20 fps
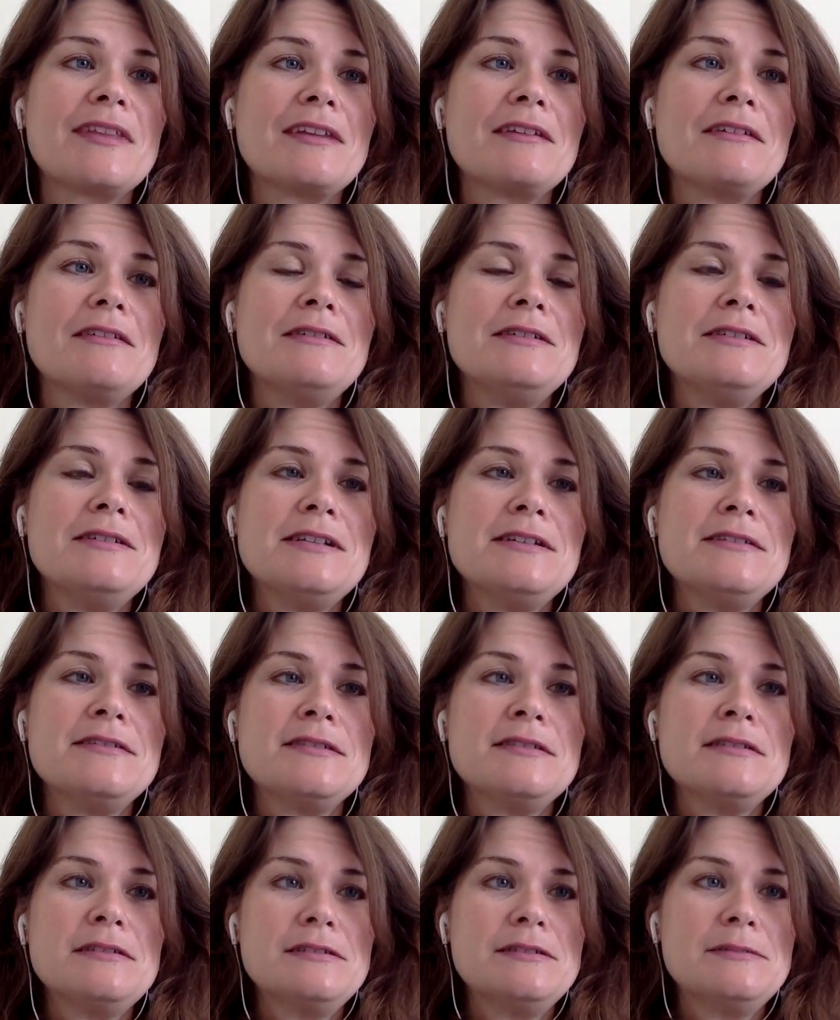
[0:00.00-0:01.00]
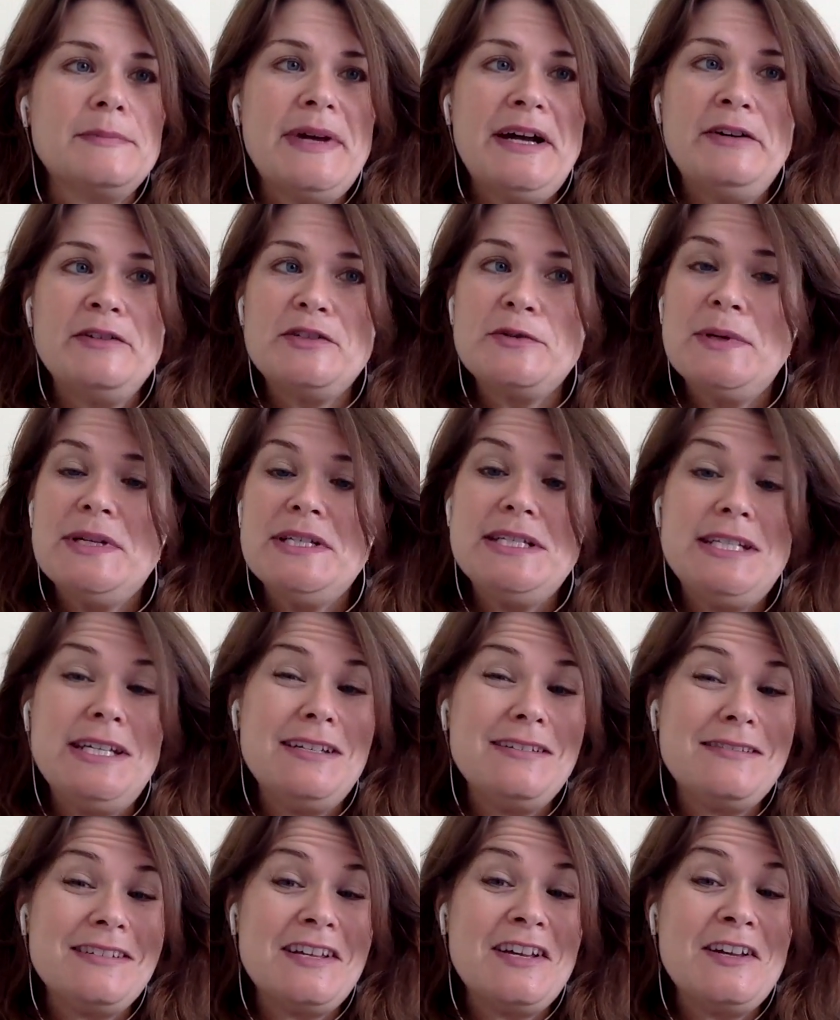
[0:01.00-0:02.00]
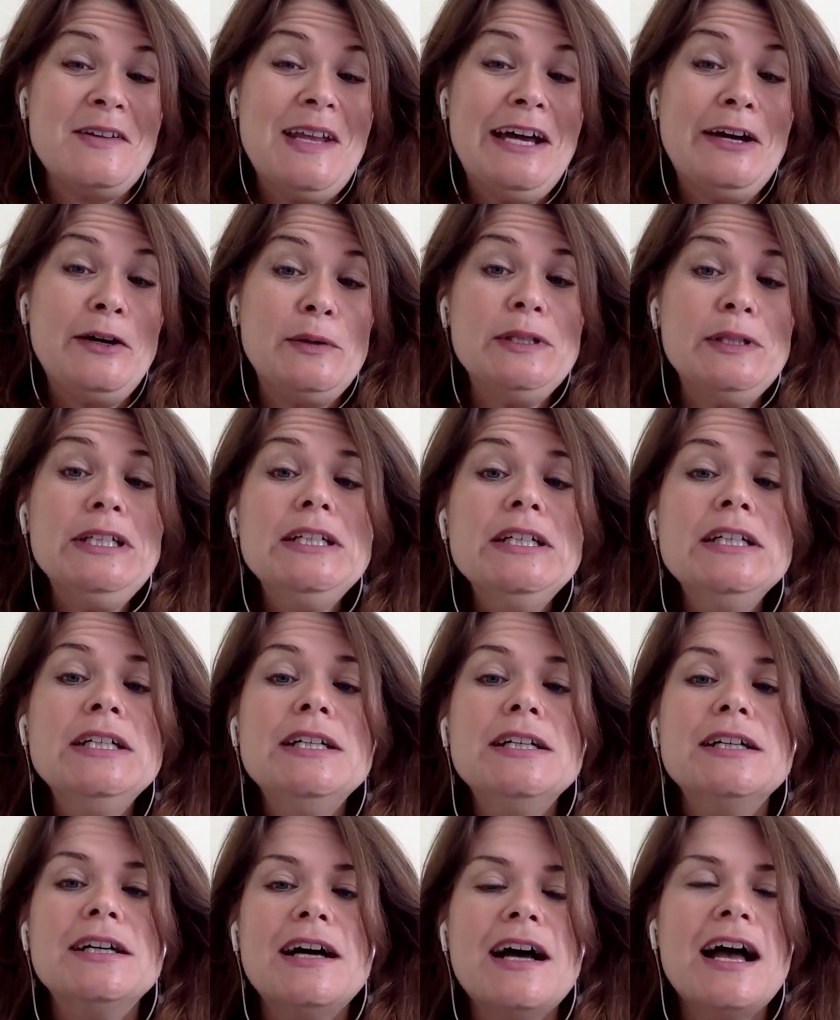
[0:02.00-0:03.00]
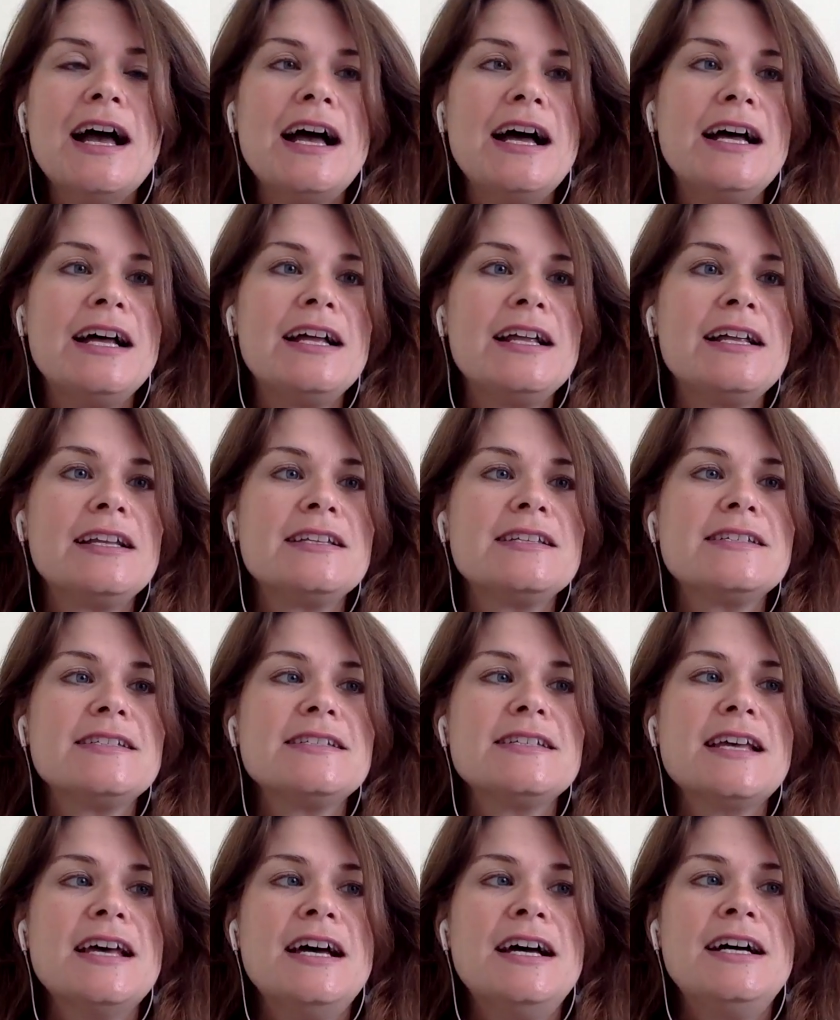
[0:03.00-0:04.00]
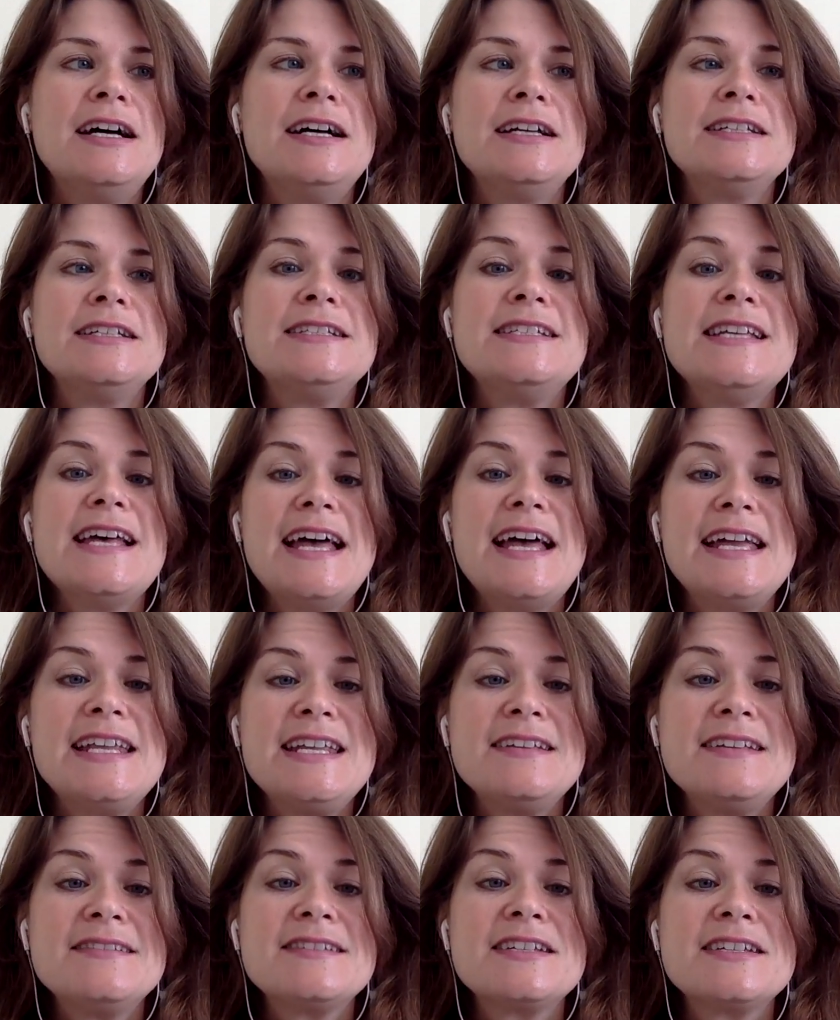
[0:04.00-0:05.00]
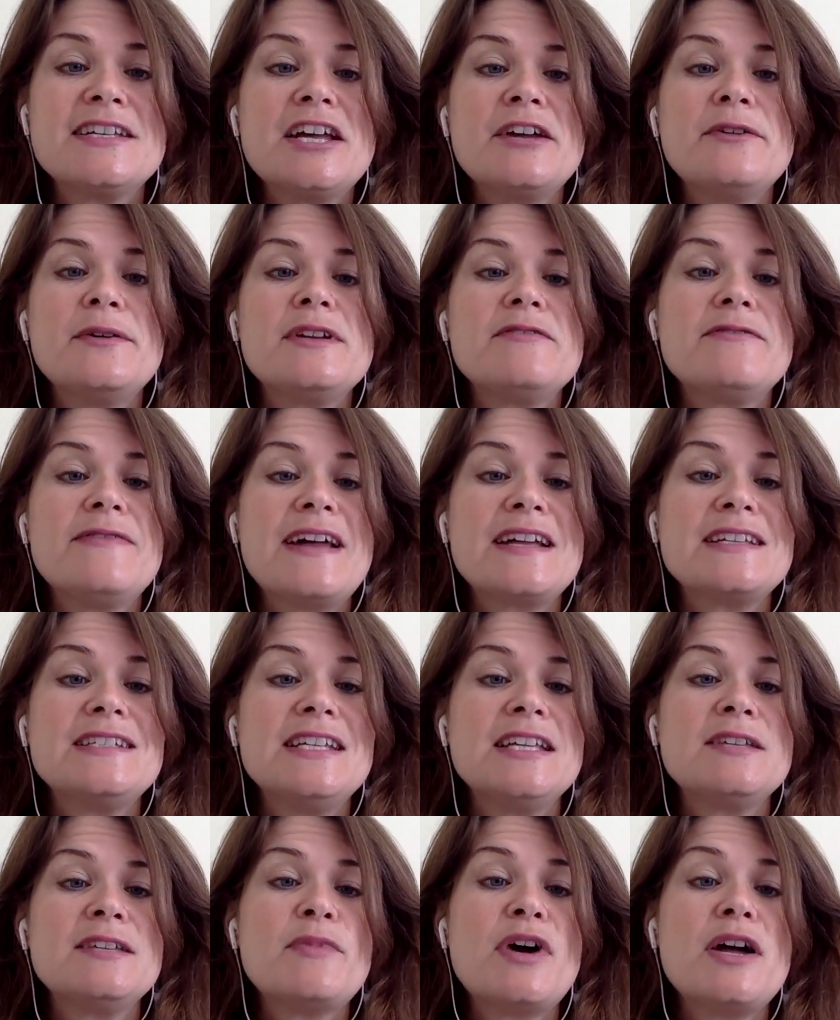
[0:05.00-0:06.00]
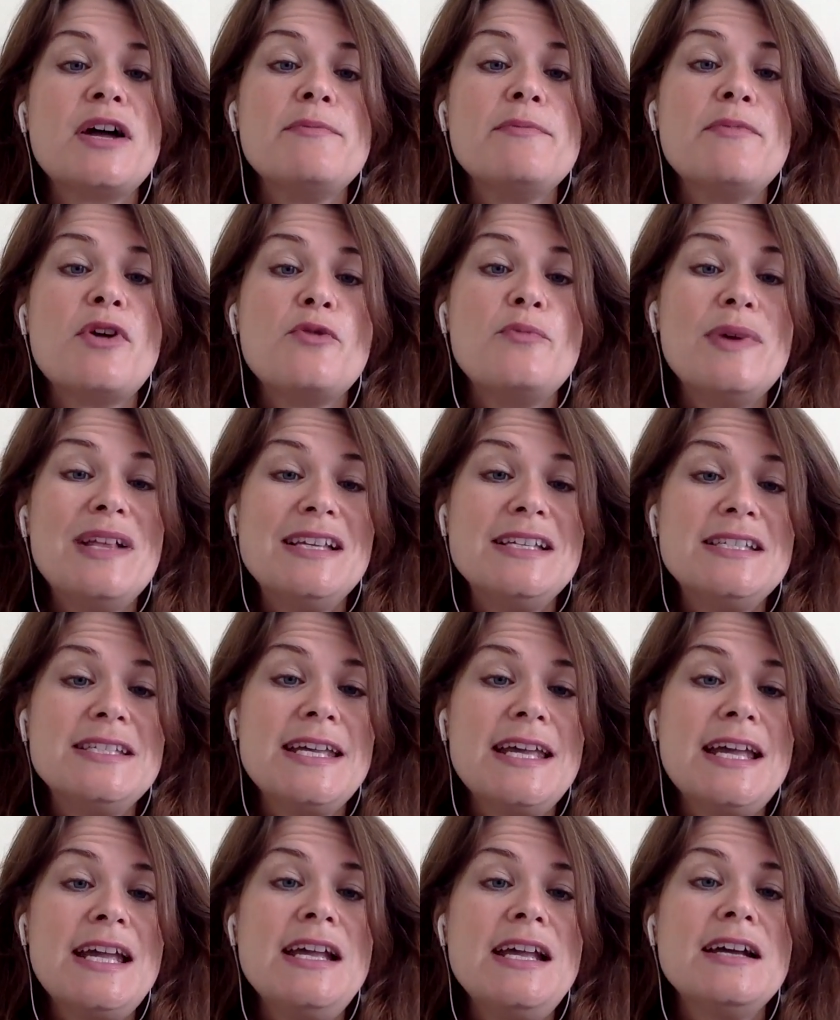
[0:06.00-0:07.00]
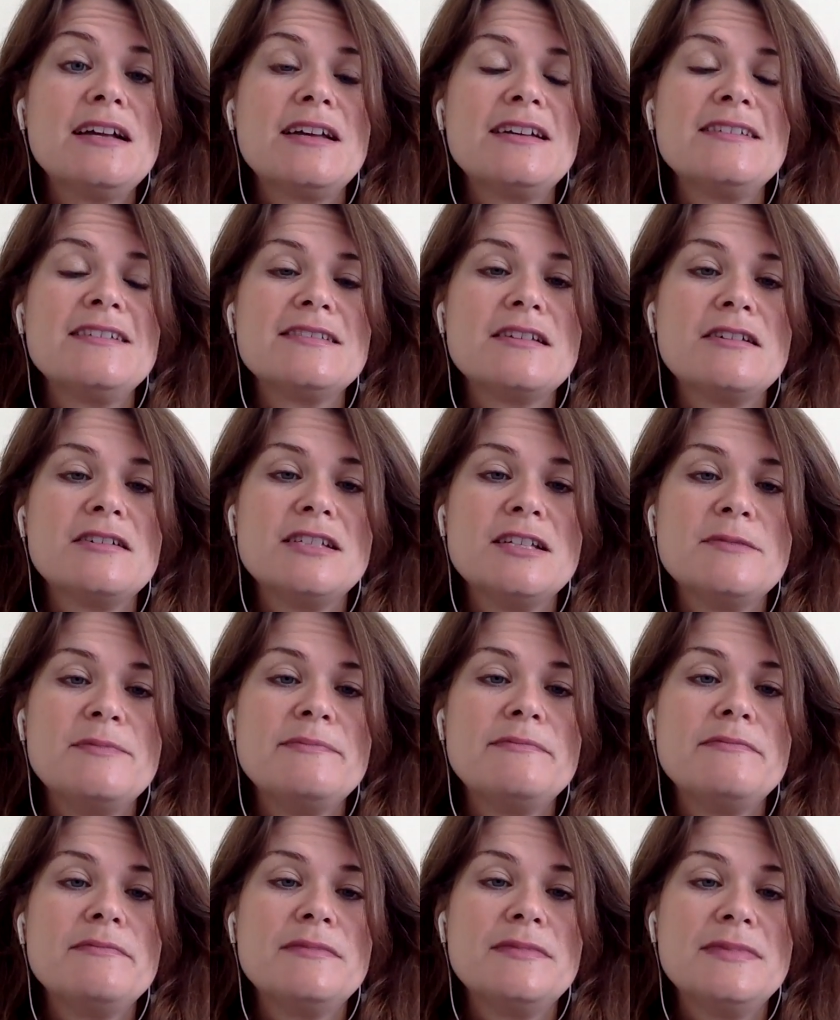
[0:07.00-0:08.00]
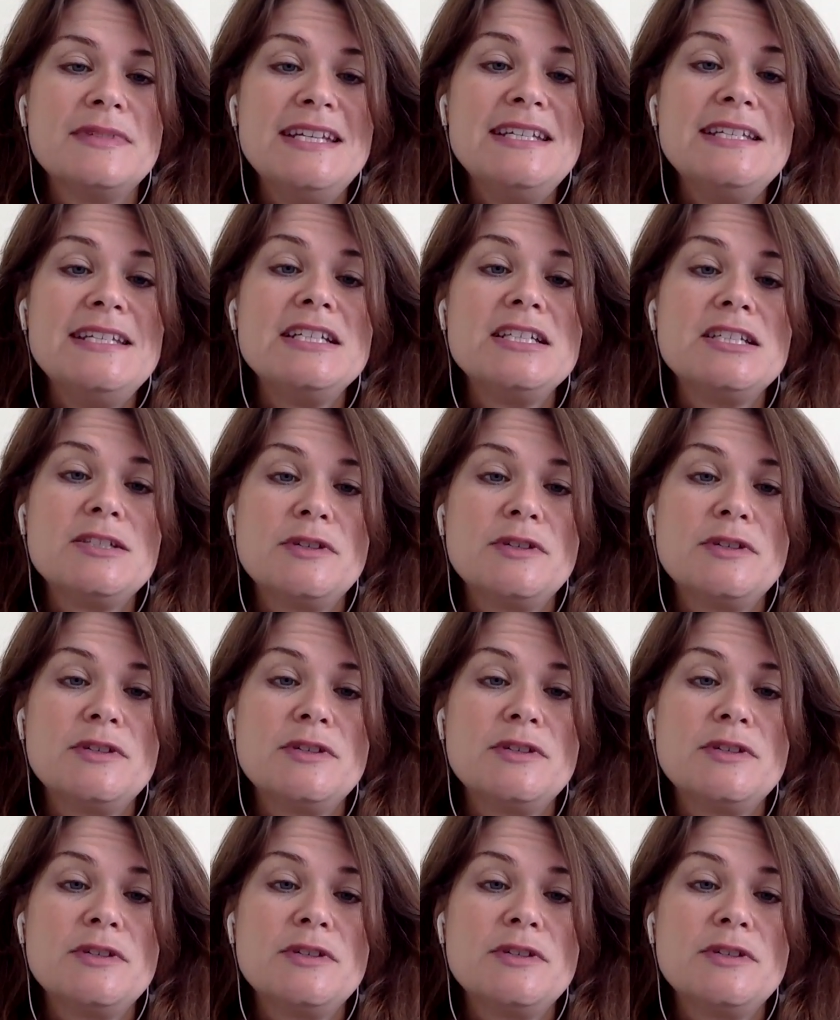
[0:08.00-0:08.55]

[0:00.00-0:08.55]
which is about 20 years ago now. And 10 years ago, it affected my mobility and I started needing to